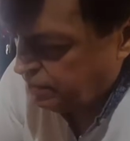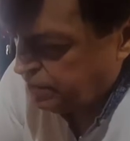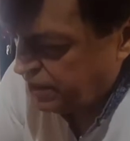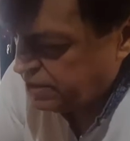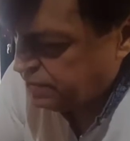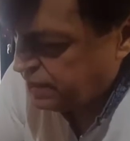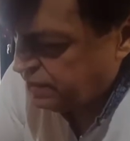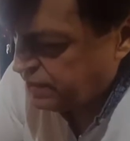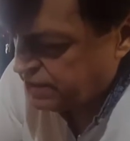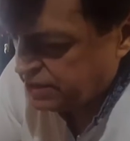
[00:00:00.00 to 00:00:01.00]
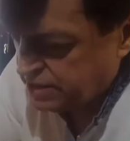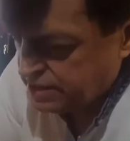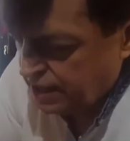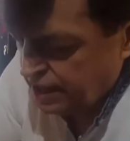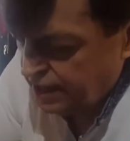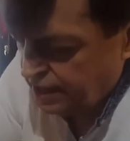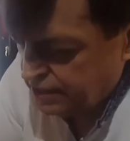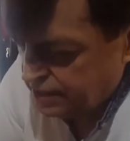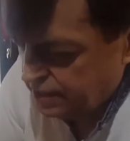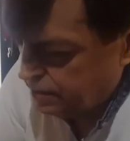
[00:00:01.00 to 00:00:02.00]
amperes frequencies
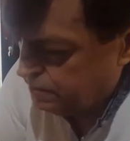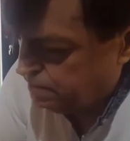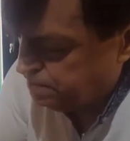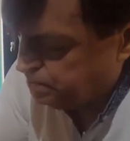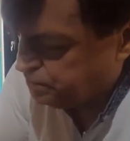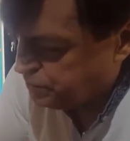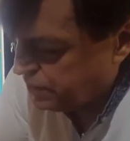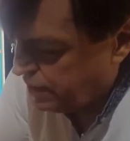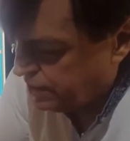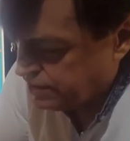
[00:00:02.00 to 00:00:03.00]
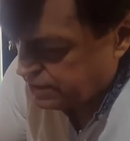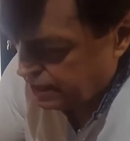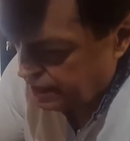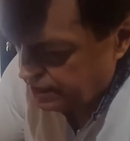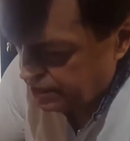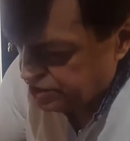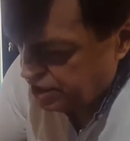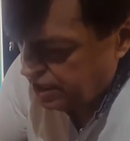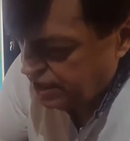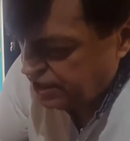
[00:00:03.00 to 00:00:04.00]
and as the
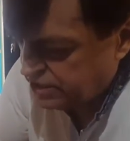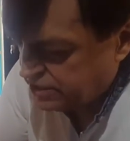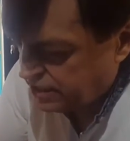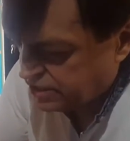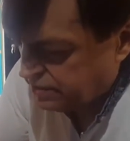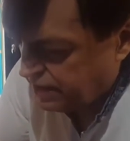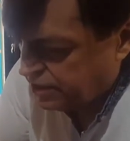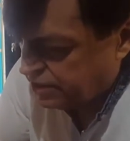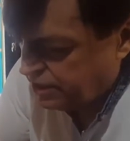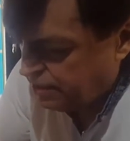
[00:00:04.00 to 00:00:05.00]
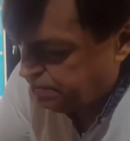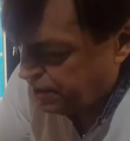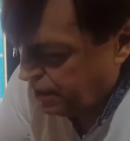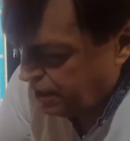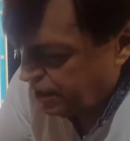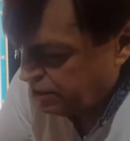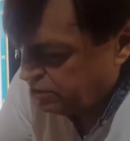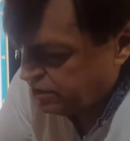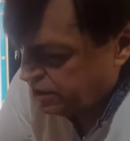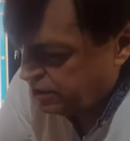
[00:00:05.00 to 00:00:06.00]
energy is transferred deep
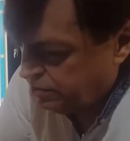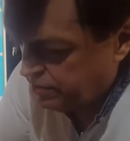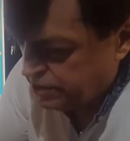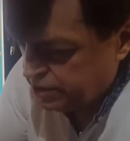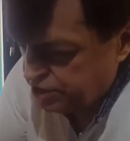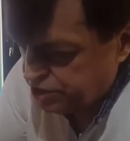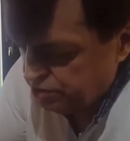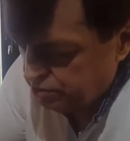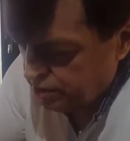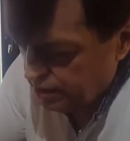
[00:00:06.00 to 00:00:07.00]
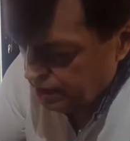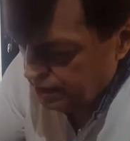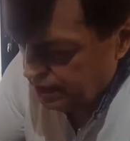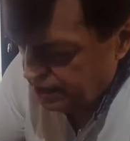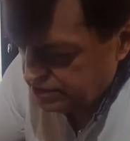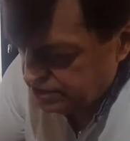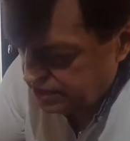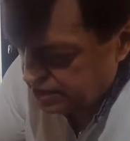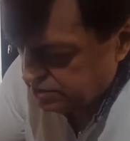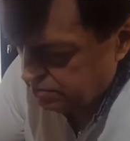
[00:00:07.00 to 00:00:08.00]
into the human tissue as
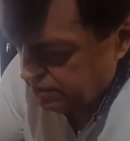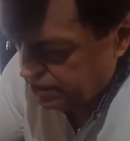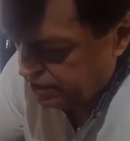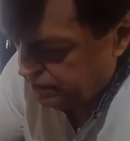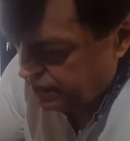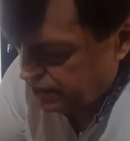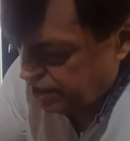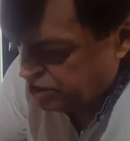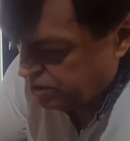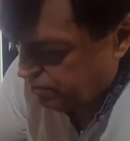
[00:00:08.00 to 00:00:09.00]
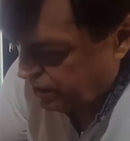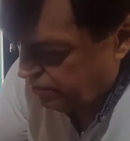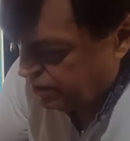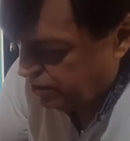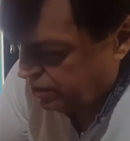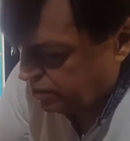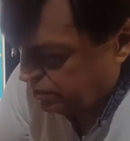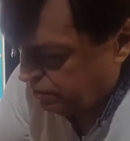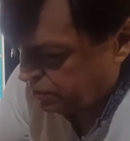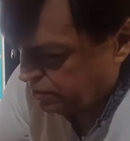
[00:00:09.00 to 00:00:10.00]
transformative enriched by
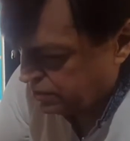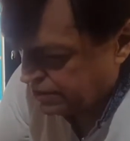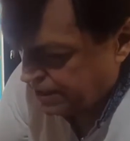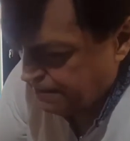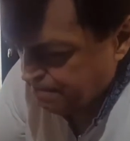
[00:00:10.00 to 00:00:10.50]
bioelectron photons.